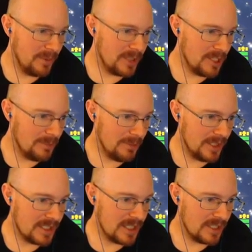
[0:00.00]
We tell people
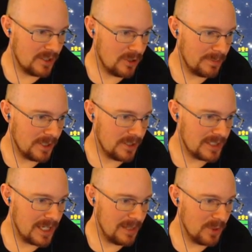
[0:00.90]
they suck in corporate all the
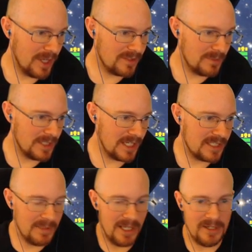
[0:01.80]
time and you have to be
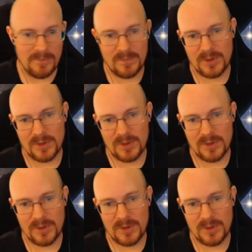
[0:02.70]
nice about it.